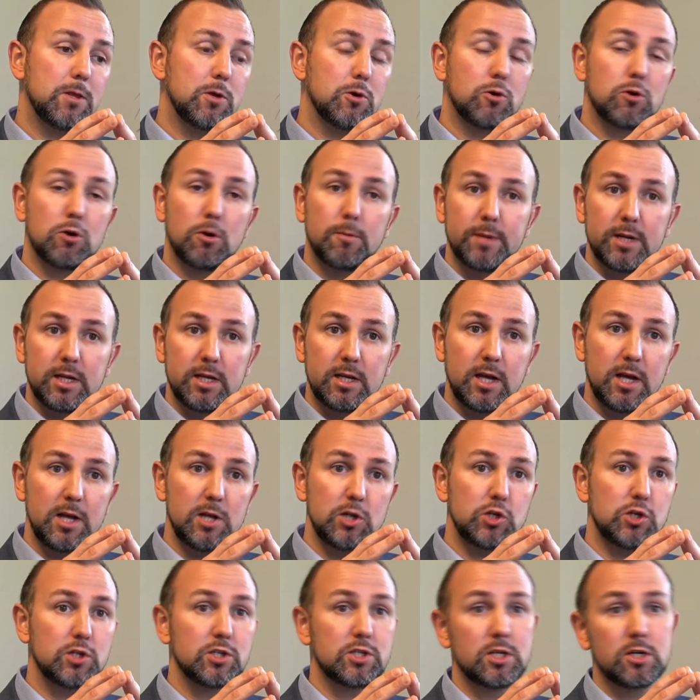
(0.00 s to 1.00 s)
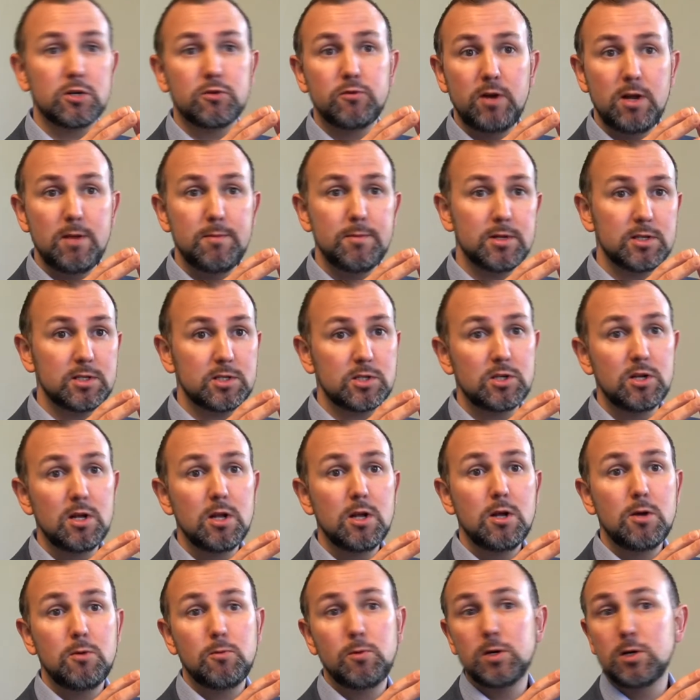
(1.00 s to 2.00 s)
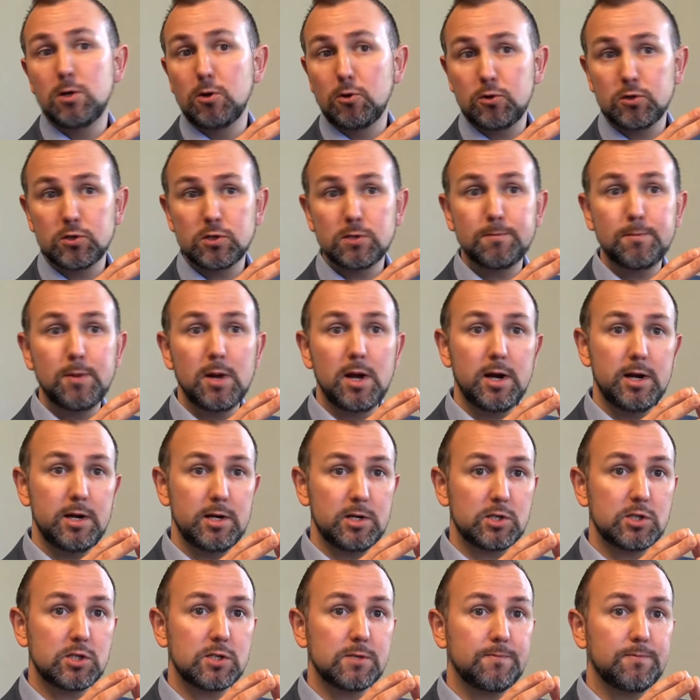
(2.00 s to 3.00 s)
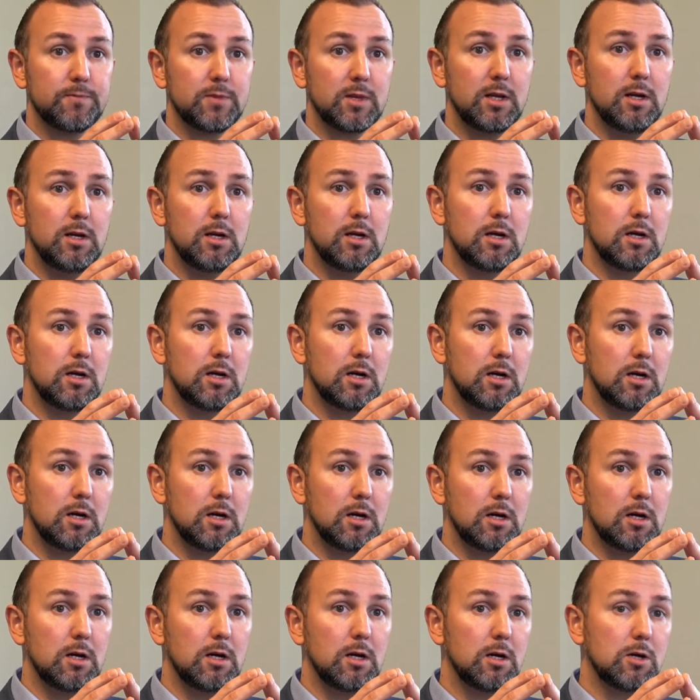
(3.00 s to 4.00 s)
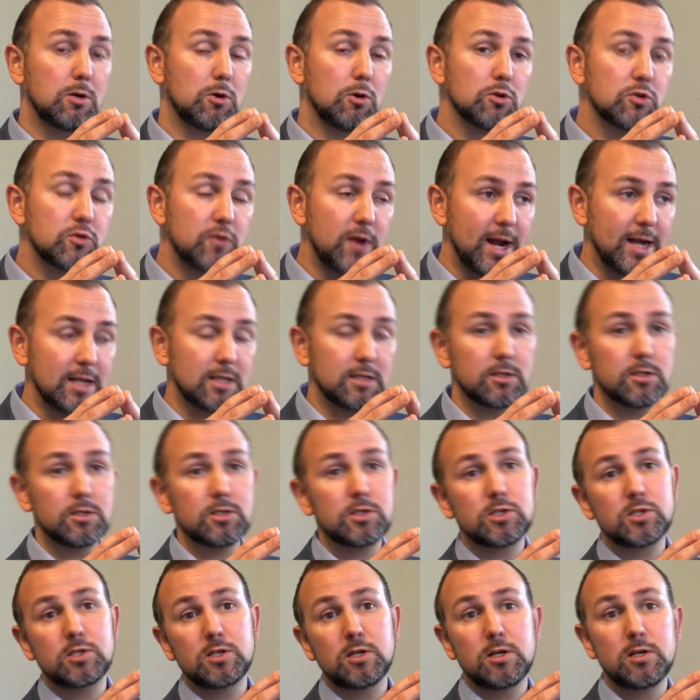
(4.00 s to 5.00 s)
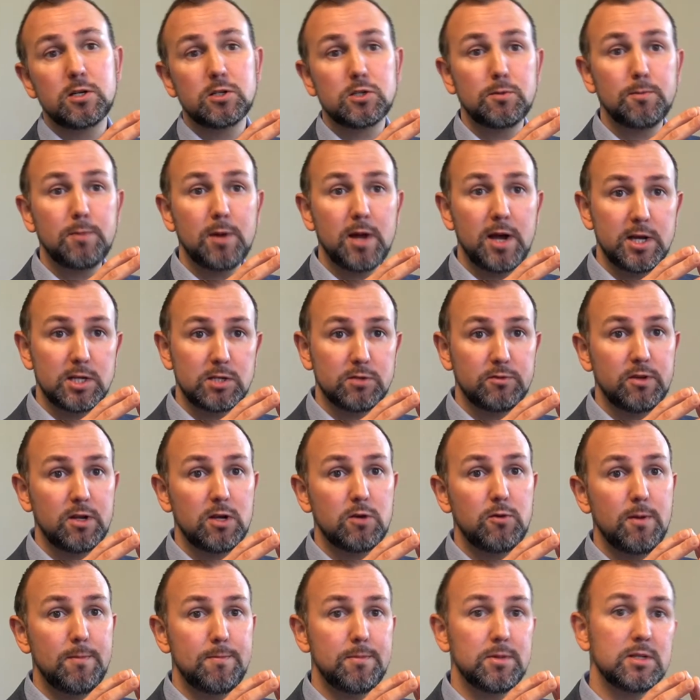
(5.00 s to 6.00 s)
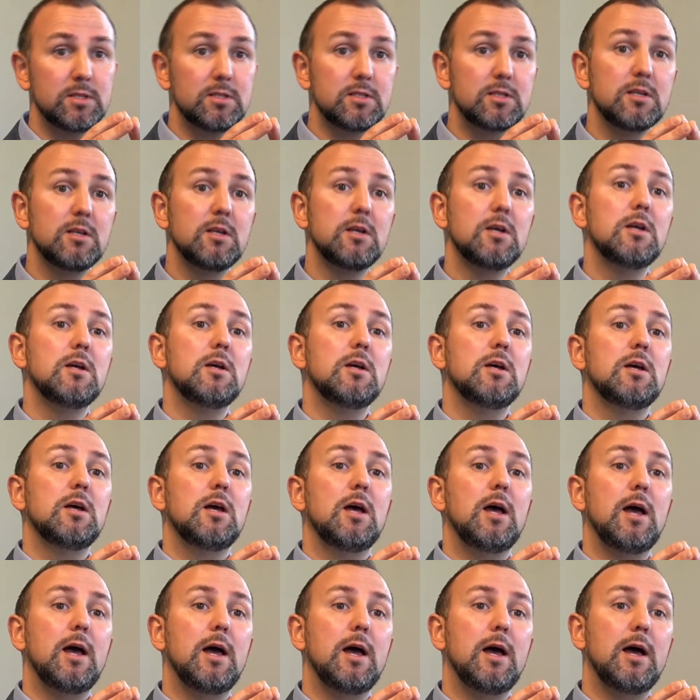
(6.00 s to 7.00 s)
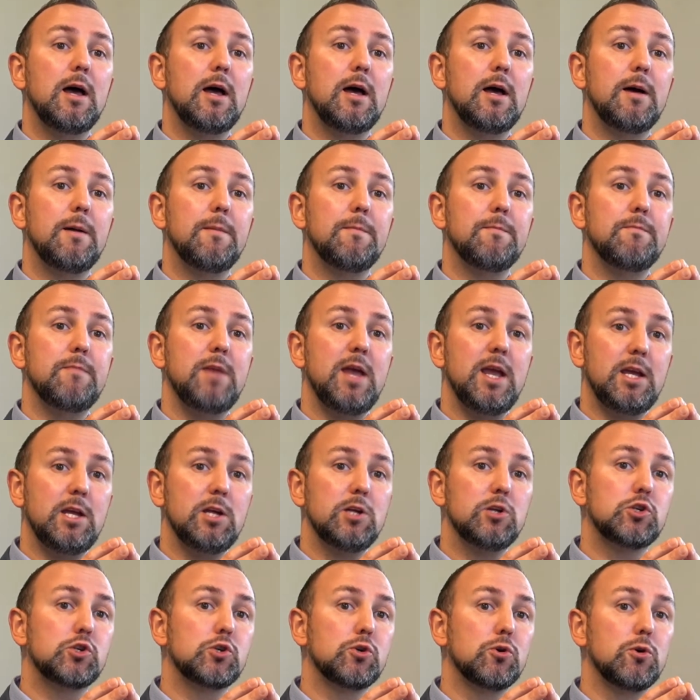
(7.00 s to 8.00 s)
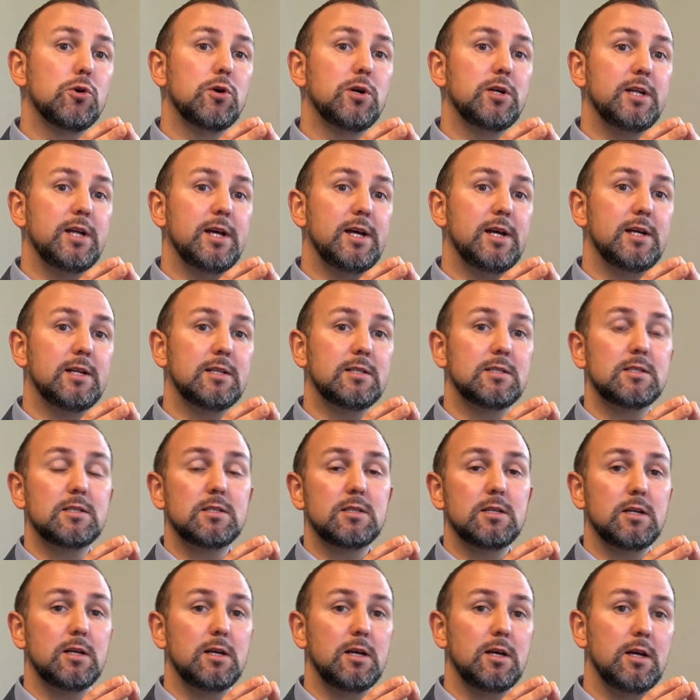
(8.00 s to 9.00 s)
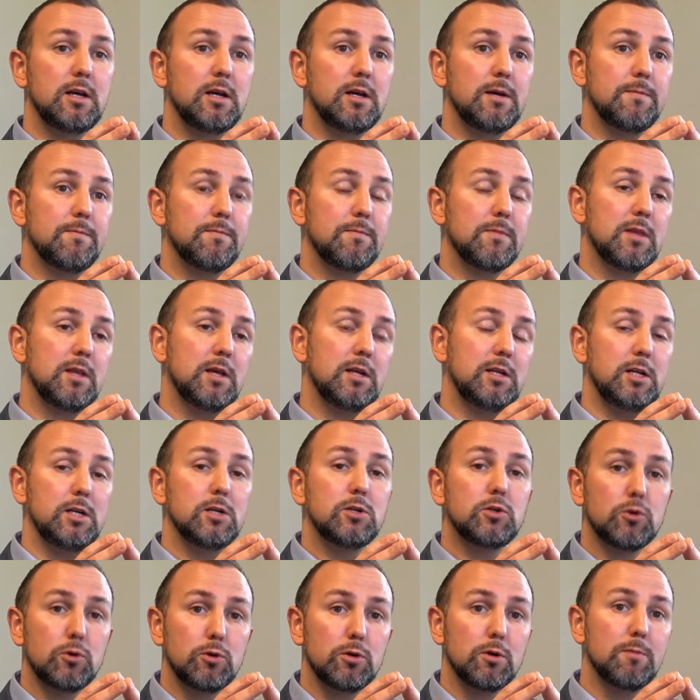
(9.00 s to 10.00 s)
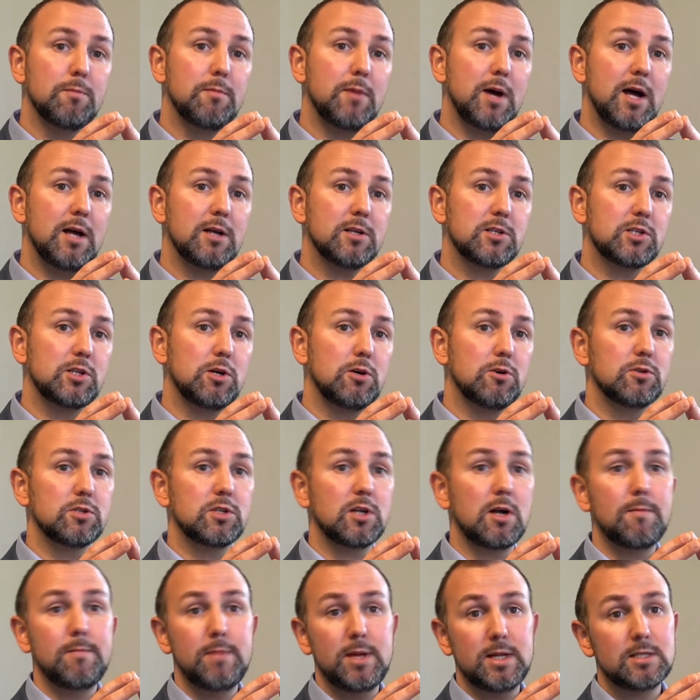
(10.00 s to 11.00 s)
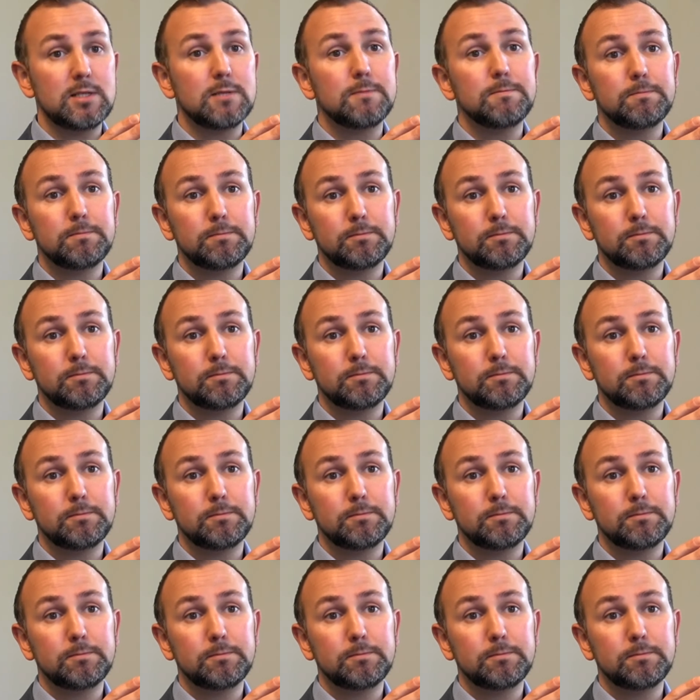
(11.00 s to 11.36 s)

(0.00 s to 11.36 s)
communications agreements with local suppliers, contractors, suppliers of equipment, making sure that internal milestones are met.